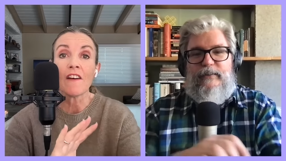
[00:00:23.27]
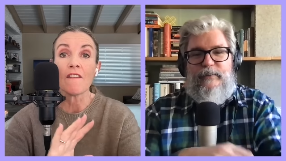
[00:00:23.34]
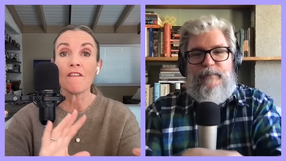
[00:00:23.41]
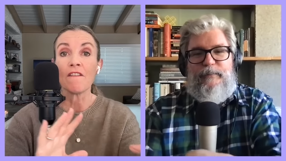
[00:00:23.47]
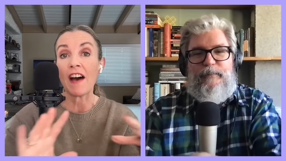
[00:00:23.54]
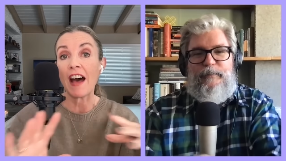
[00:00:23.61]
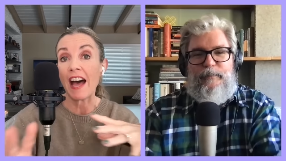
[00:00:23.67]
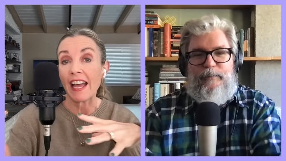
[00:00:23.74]

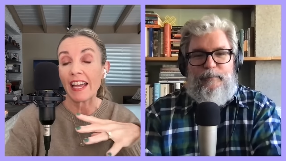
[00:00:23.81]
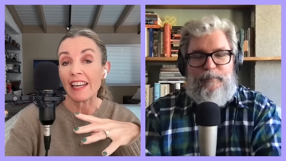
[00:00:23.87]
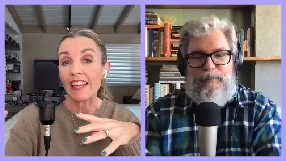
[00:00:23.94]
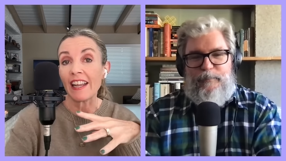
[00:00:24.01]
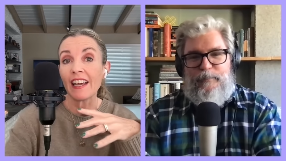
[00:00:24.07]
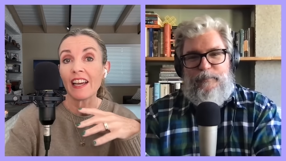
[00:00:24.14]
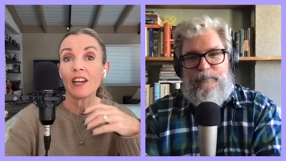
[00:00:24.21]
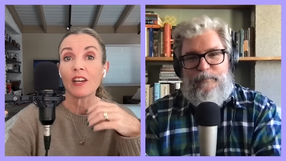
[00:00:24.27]
Speaker 1: fun,
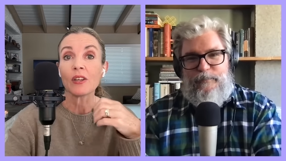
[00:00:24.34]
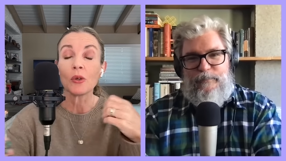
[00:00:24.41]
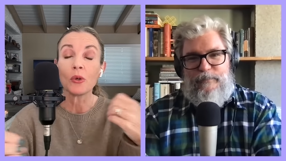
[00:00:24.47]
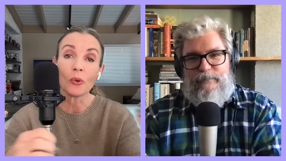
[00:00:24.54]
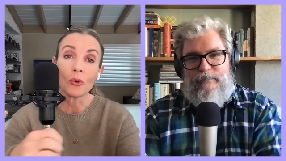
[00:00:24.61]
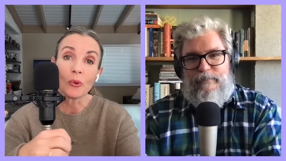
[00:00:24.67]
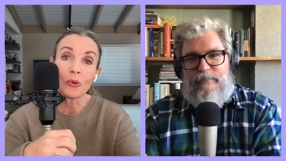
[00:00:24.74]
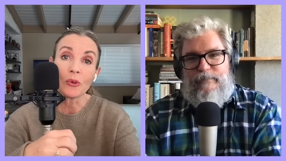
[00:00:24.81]

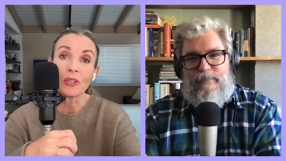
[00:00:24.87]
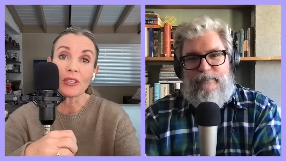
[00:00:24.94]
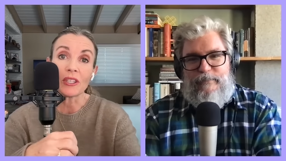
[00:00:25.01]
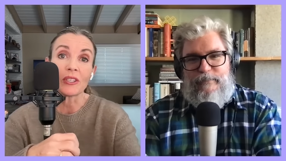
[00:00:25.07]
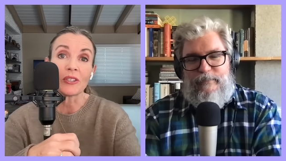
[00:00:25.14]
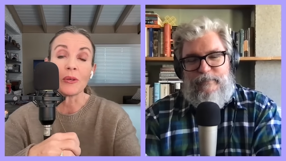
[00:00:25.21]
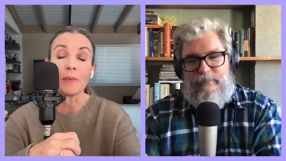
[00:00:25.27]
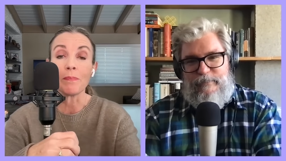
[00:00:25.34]
cool
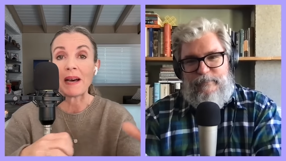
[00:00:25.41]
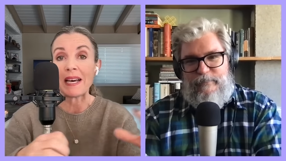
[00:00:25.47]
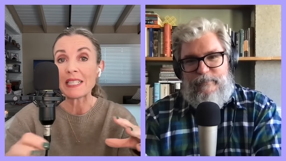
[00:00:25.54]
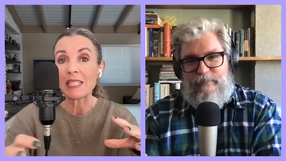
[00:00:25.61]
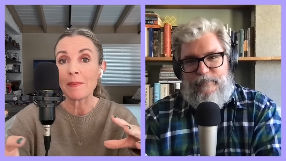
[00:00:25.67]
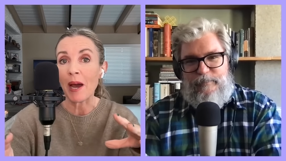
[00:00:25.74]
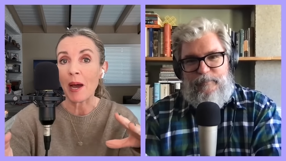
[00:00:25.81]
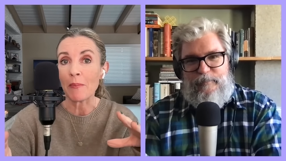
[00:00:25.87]
little buzzed
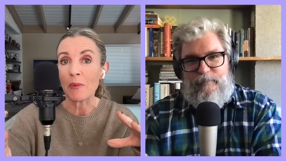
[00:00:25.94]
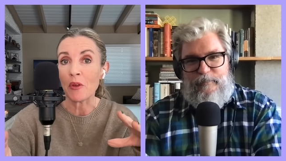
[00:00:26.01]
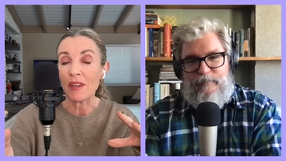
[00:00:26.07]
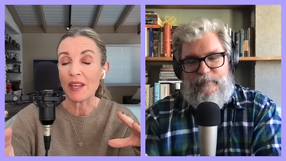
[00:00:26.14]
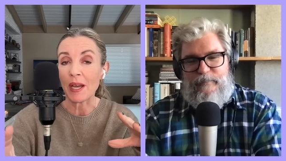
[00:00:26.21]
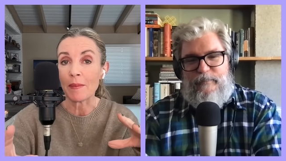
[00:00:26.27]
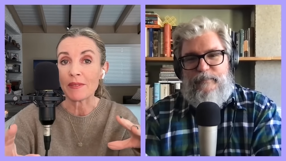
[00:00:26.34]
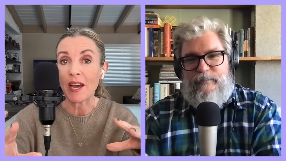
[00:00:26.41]
about movie
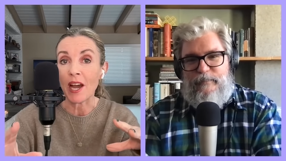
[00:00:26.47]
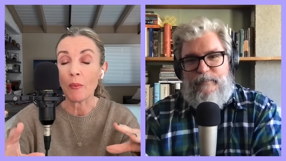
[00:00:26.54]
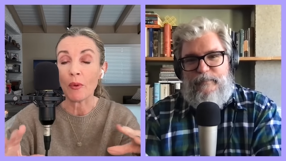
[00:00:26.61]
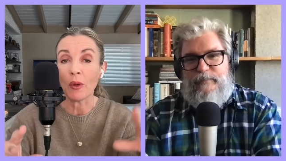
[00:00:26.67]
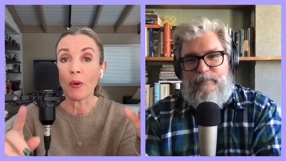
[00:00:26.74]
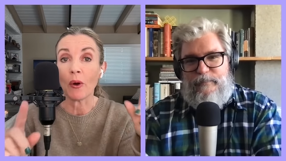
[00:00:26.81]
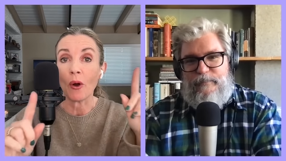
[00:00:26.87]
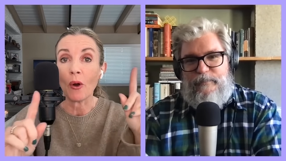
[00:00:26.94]
comes out, we
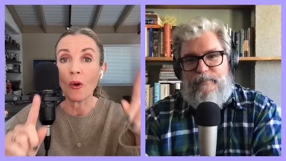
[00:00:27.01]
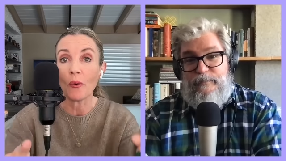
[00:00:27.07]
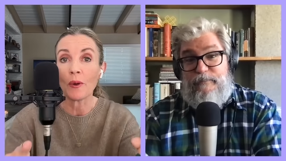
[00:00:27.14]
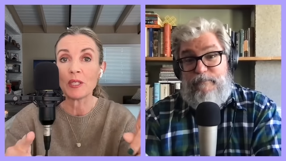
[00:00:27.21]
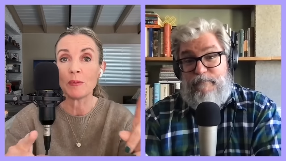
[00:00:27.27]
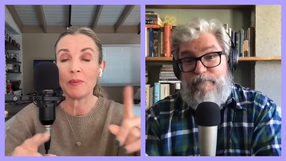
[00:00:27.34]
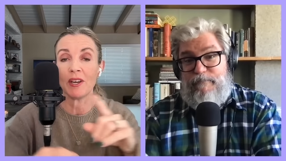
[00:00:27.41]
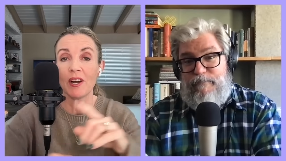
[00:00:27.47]
will always
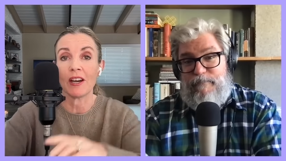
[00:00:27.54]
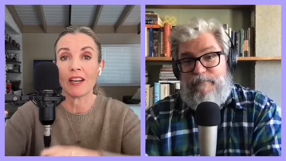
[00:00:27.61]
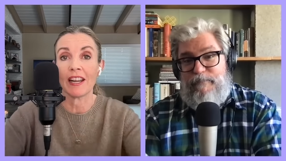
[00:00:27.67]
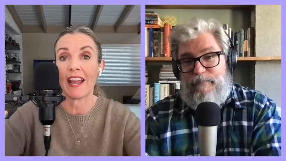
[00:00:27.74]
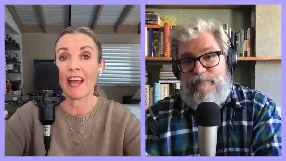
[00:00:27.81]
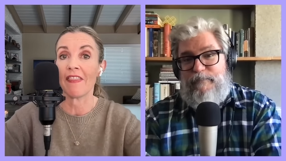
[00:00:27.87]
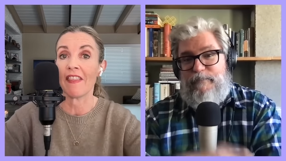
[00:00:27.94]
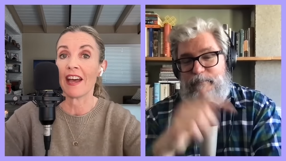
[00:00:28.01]
be on it.
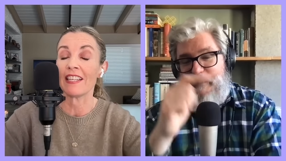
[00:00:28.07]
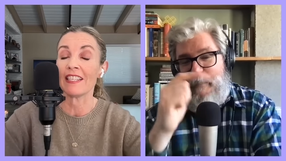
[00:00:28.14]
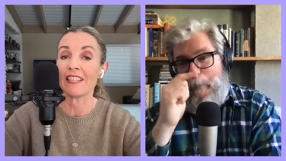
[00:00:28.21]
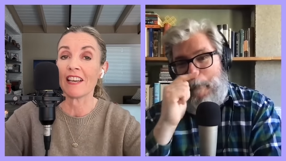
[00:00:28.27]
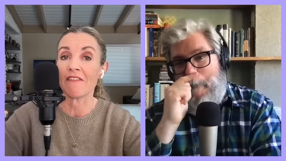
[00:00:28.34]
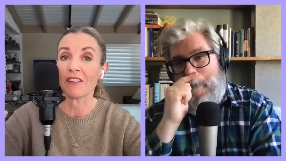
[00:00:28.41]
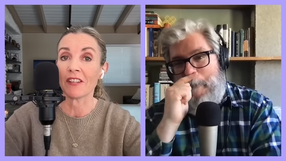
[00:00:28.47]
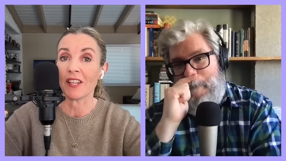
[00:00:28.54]
And that is
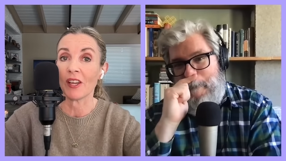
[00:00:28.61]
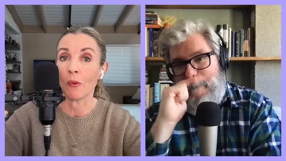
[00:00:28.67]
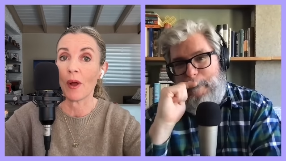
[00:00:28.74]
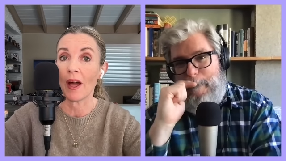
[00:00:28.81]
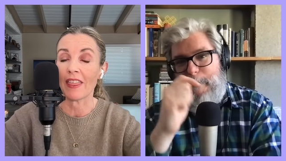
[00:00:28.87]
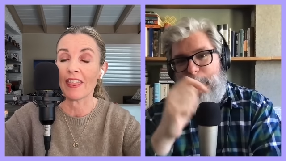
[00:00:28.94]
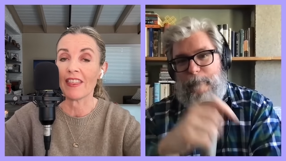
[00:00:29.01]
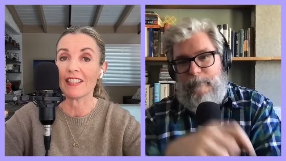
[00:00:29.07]
definitely what
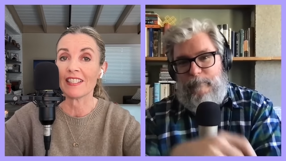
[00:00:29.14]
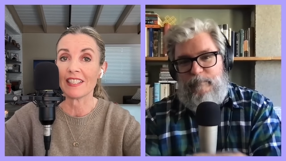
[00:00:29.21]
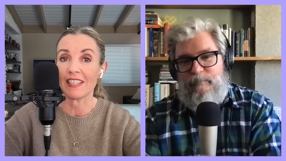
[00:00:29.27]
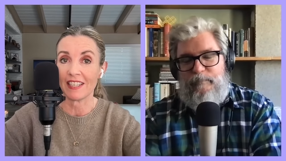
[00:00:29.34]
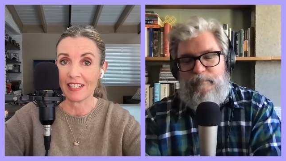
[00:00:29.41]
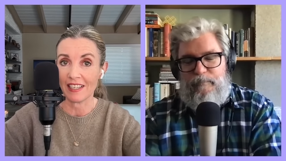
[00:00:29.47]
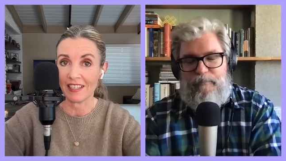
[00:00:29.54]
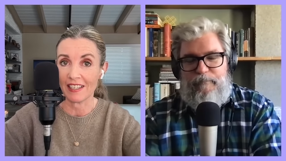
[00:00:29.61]
this
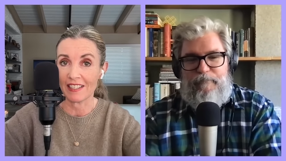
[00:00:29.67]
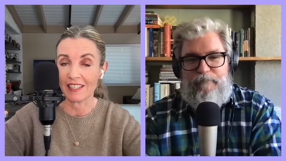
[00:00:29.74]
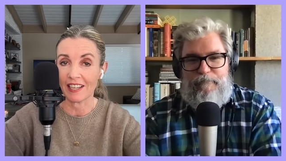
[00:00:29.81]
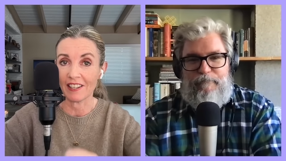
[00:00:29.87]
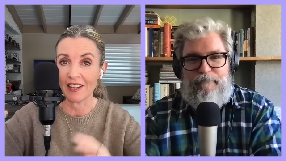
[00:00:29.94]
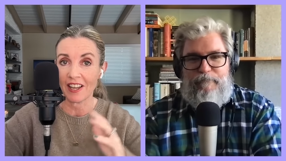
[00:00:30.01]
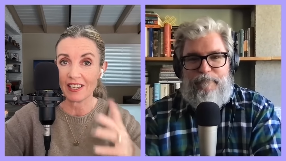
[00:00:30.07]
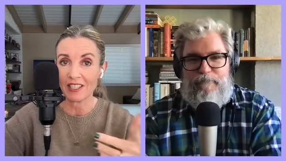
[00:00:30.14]
is.
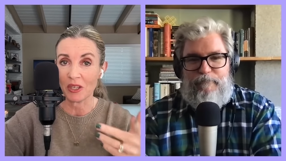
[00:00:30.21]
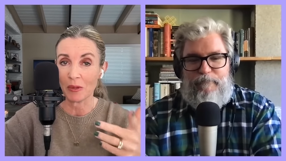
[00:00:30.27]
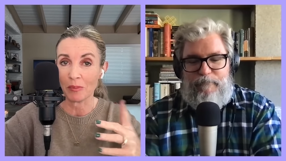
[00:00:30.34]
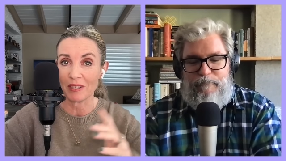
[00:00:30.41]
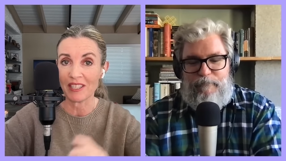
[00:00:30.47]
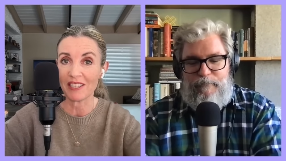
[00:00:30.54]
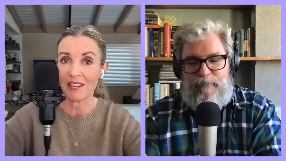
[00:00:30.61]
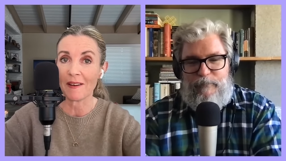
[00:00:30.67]
Alonzo, please
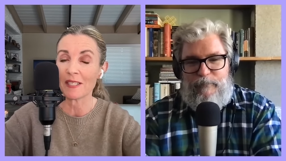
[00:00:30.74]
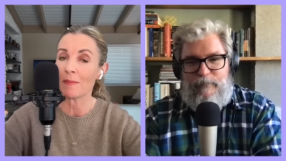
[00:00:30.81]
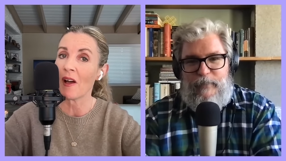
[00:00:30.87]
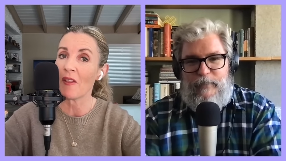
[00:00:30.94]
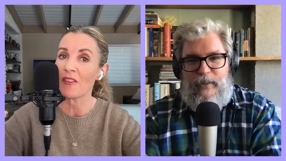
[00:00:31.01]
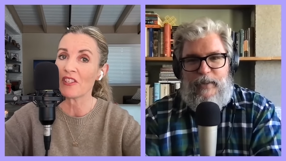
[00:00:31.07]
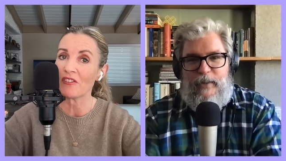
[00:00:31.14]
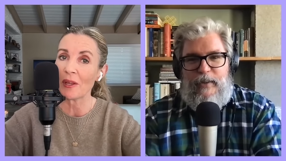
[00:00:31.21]
tell us about
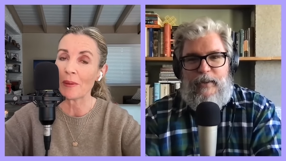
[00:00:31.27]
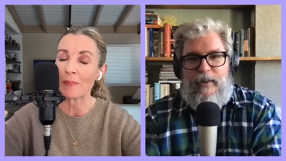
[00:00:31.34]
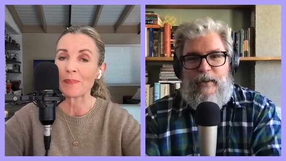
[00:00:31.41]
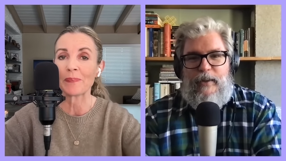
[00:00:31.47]
this film.